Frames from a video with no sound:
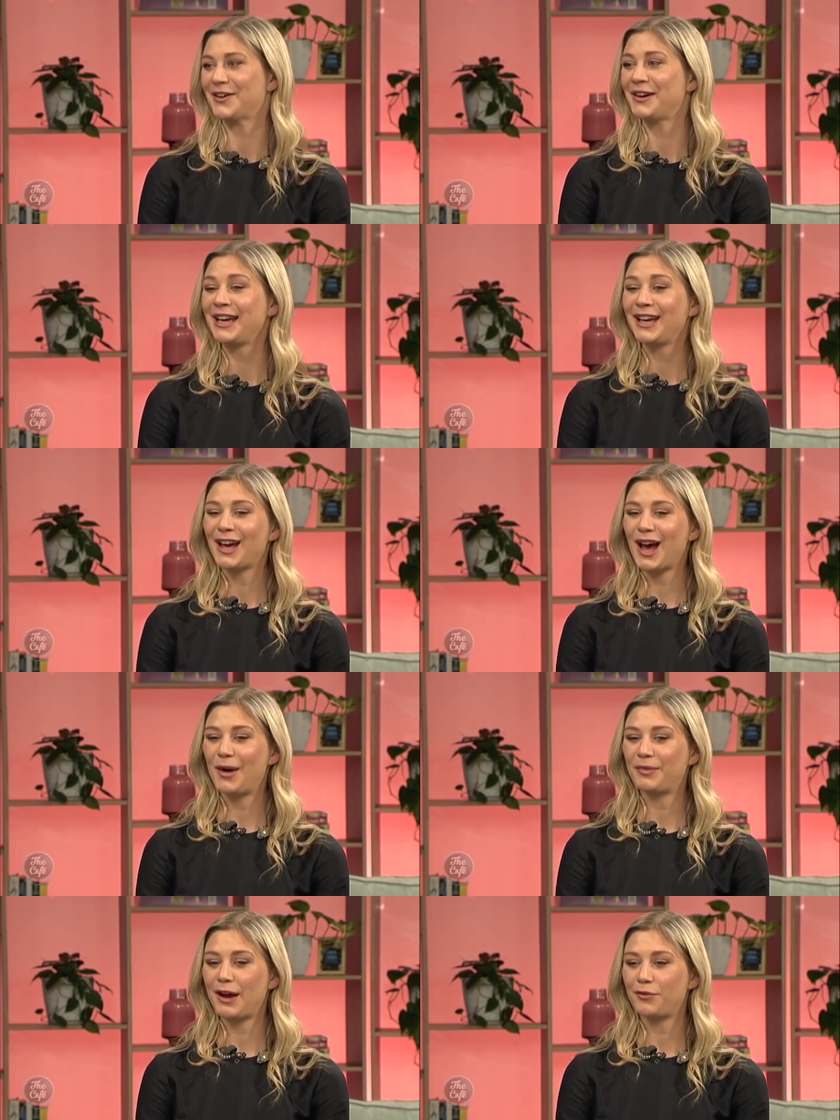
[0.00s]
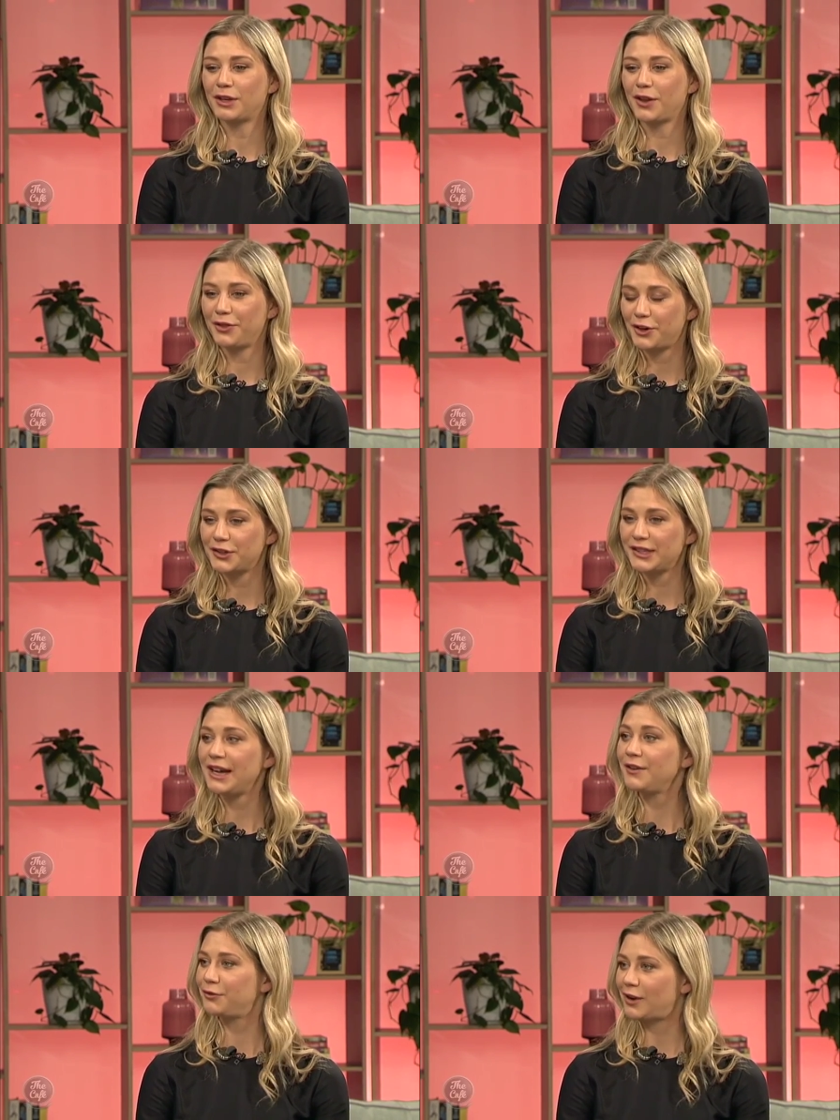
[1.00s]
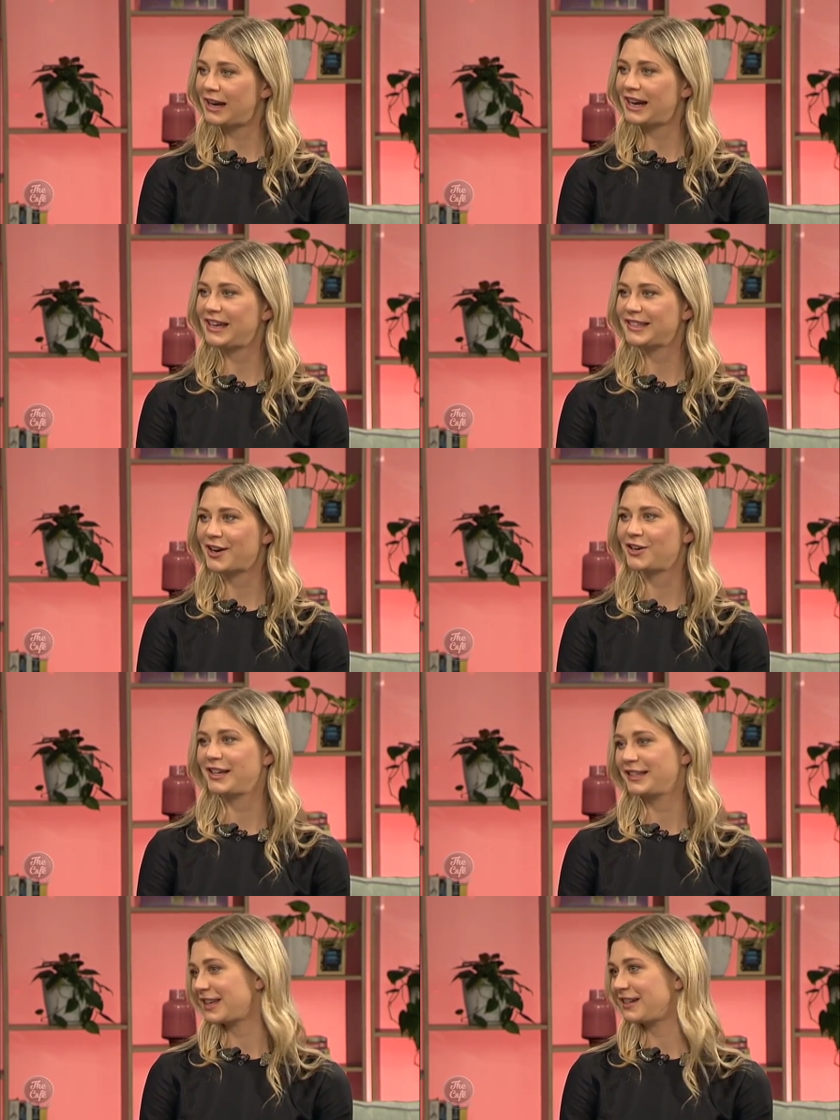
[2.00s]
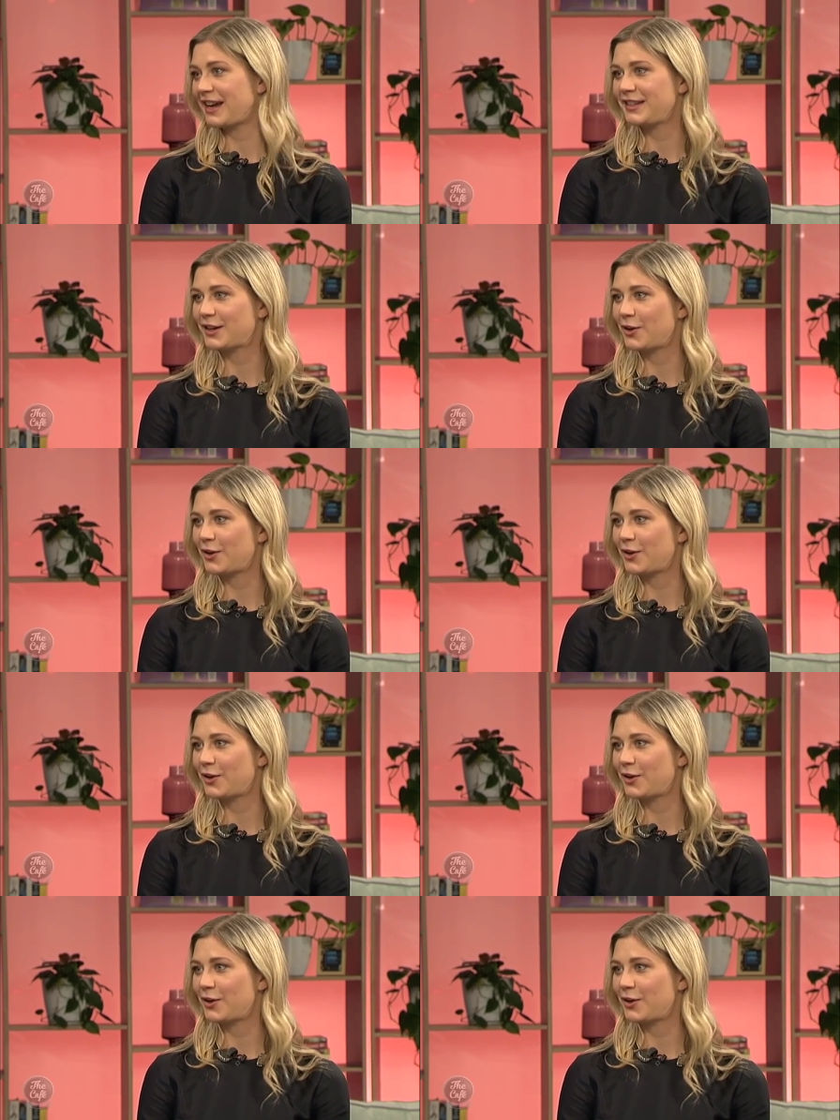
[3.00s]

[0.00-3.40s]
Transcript: So um, we have one on Thursday, Friday, Saturday, and Sunday.